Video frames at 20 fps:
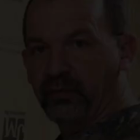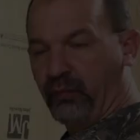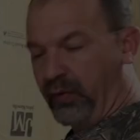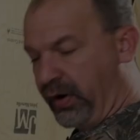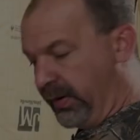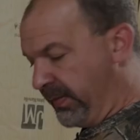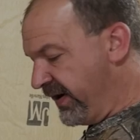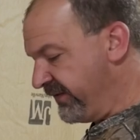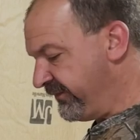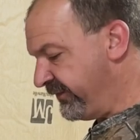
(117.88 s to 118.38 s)

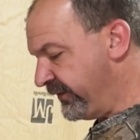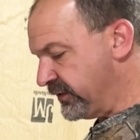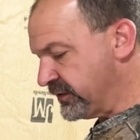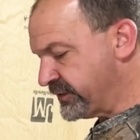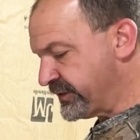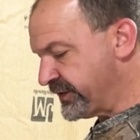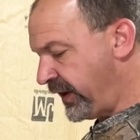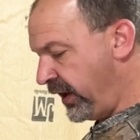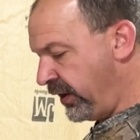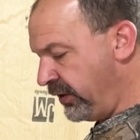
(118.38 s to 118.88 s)
While my
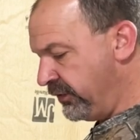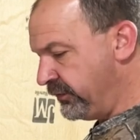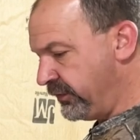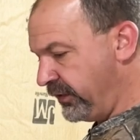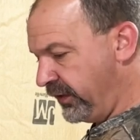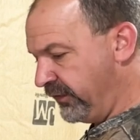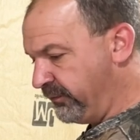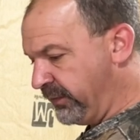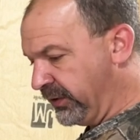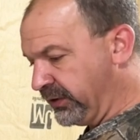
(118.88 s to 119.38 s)
first coat
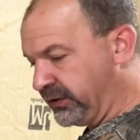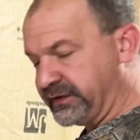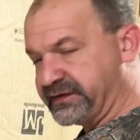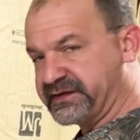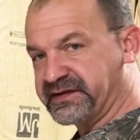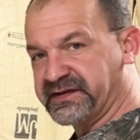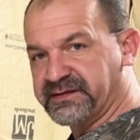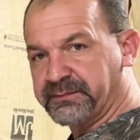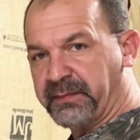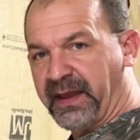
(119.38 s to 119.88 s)
of
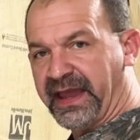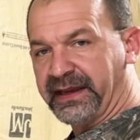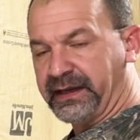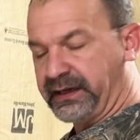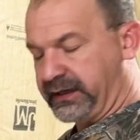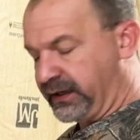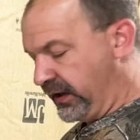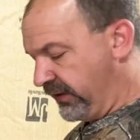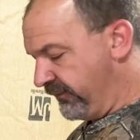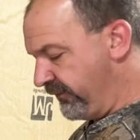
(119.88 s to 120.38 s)
bullets is
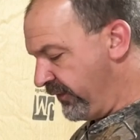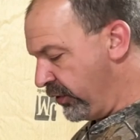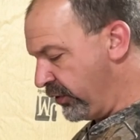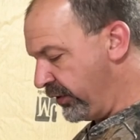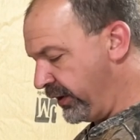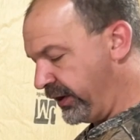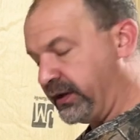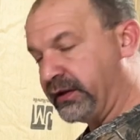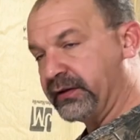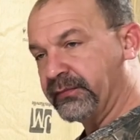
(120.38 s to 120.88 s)
baking, I've
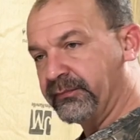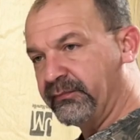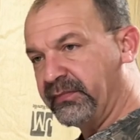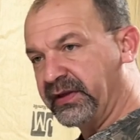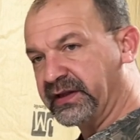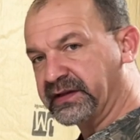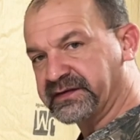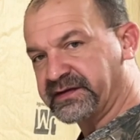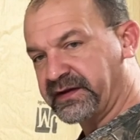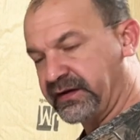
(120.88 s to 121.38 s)
already
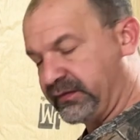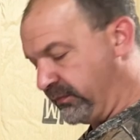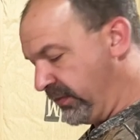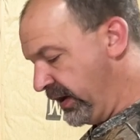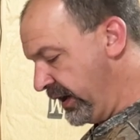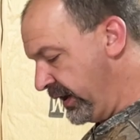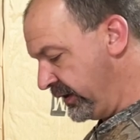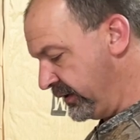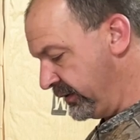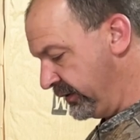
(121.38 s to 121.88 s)
mixed up my